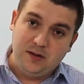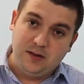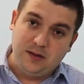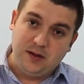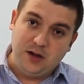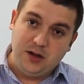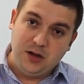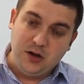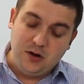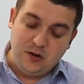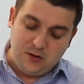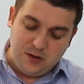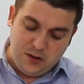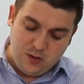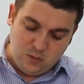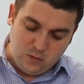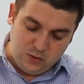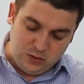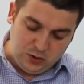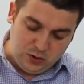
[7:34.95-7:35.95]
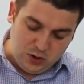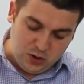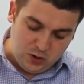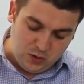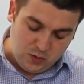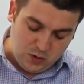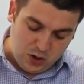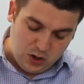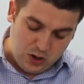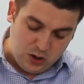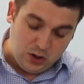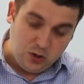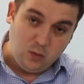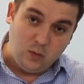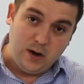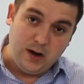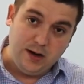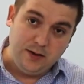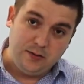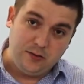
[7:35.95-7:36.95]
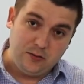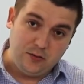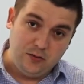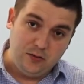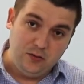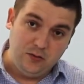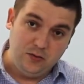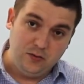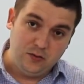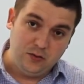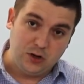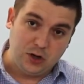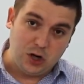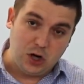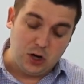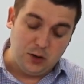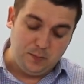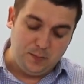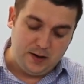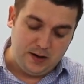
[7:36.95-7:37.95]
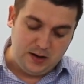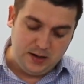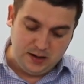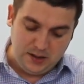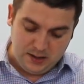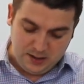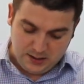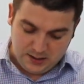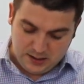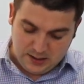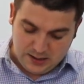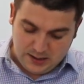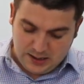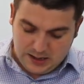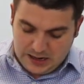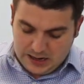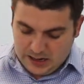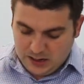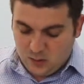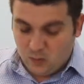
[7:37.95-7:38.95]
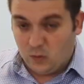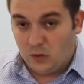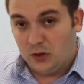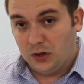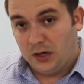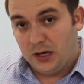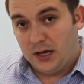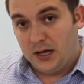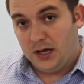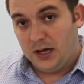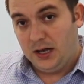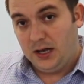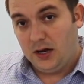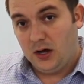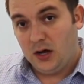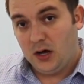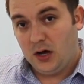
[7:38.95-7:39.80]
the urine will go all the way through the carpeting and it will get